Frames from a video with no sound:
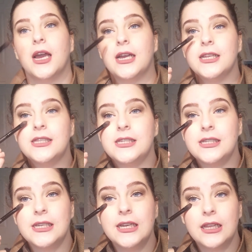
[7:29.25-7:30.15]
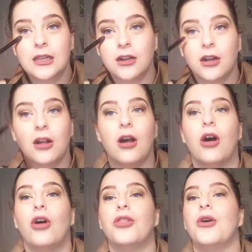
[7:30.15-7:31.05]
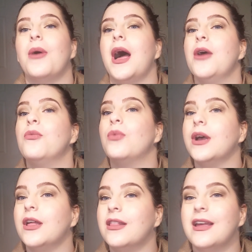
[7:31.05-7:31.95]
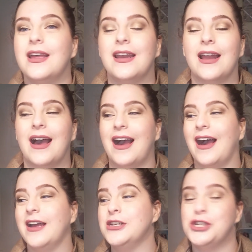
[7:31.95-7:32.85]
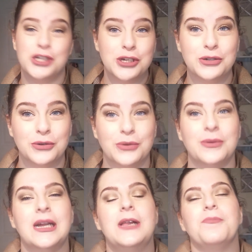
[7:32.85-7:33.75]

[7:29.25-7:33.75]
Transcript: concealer, although I will and I do.